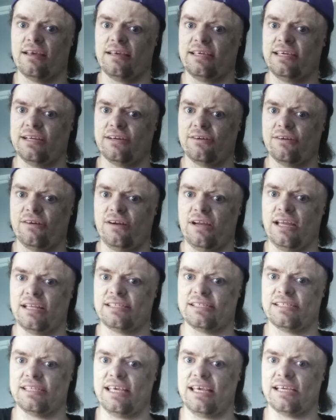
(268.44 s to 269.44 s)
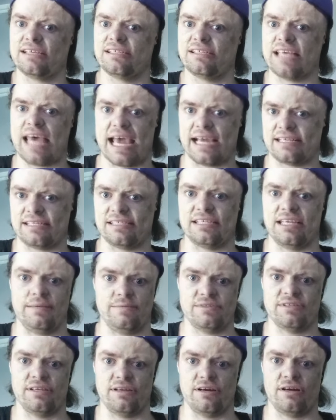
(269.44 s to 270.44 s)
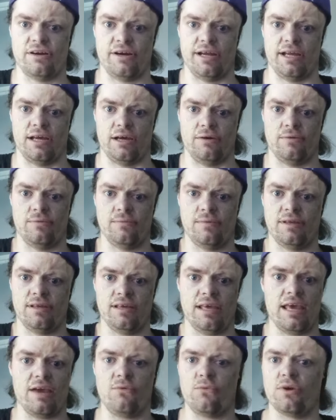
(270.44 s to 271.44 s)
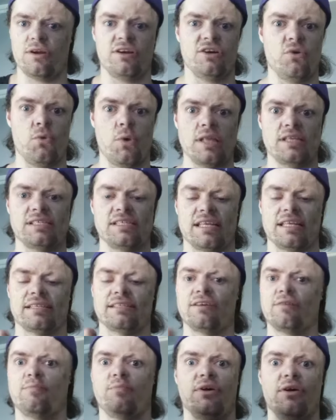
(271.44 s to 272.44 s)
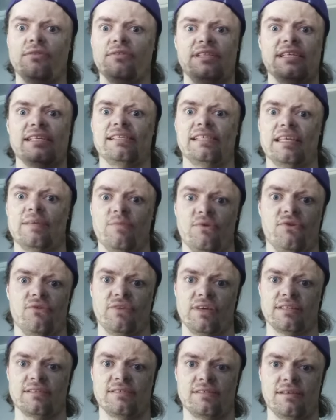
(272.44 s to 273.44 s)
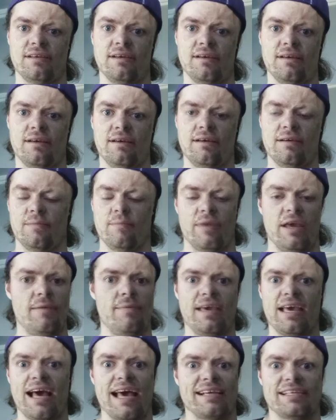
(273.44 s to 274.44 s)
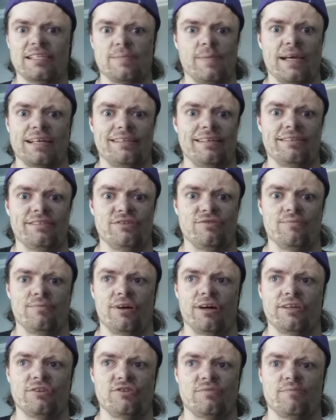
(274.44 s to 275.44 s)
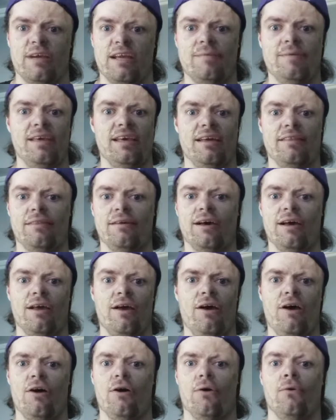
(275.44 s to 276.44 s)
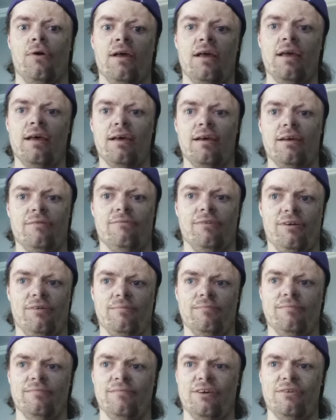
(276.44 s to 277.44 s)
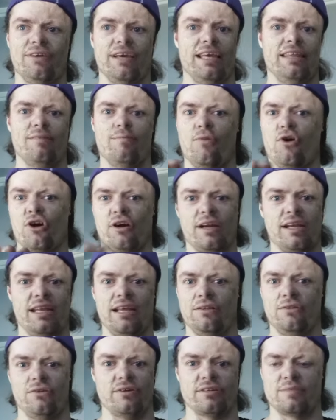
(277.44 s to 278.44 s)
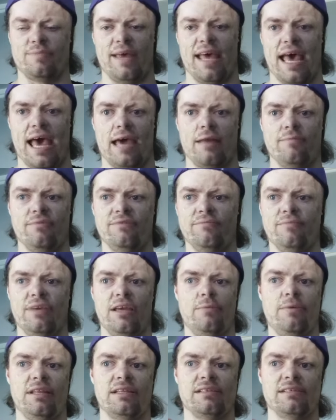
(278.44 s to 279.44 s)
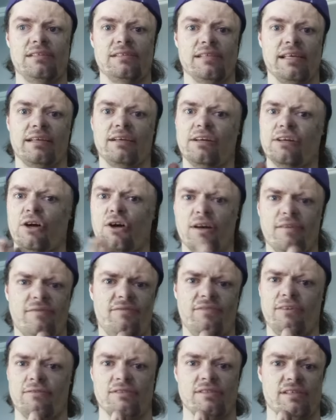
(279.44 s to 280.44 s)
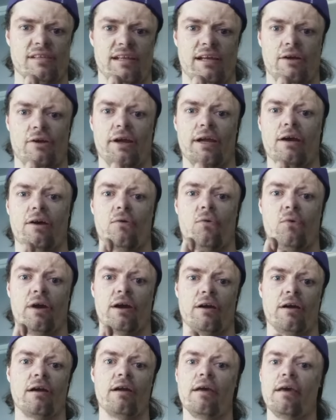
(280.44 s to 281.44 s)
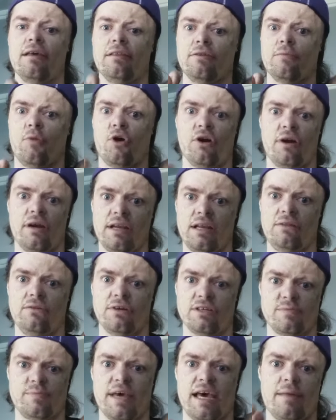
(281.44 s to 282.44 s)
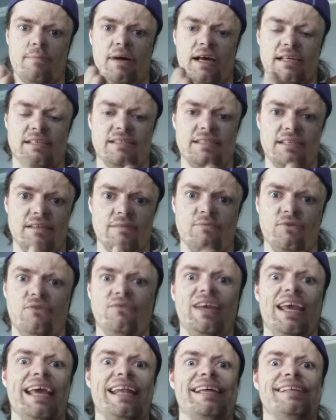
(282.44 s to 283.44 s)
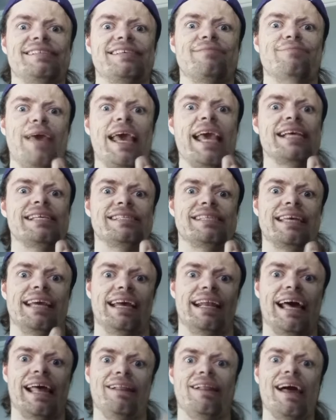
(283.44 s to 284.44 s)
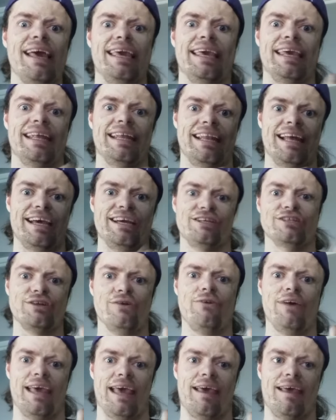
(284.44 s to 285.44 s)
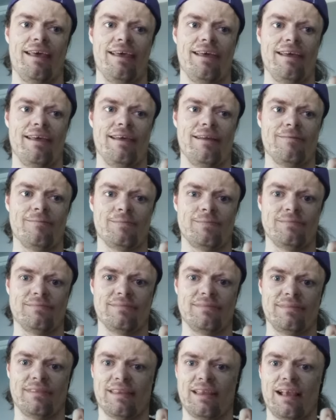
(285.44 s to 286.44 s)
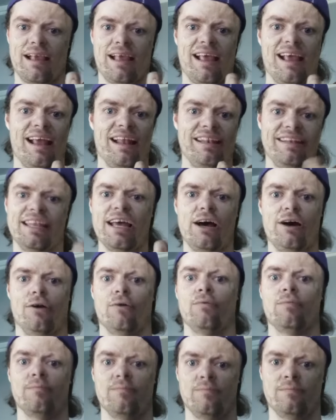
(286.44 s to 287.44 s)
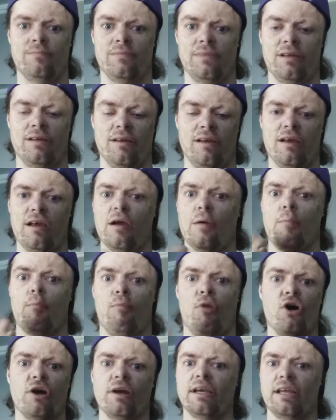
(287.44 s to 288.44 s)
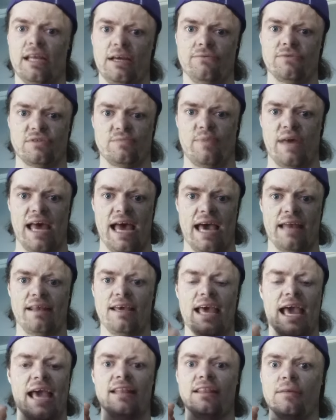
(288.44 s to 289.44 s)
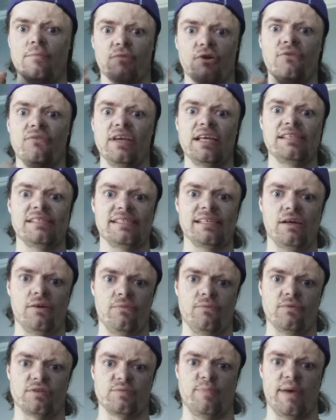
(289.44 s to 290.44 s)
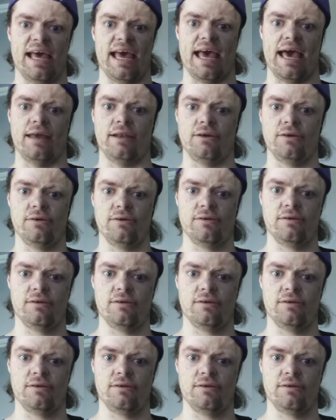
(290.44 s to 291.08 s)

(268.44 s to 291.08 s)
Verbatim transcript: Here, it's the exact same scenario. And what a coincidence, they're both Disney movies. Maybe I expected too much. Maybe I thought, oh, well, okay, the marketing looks bad, but maybe this is like a Garfield scenario where the marketing looks bad, but I see the movie and it's amazing and I like it and I enjoy it. No. Marketing was bad and the movie itself was bad.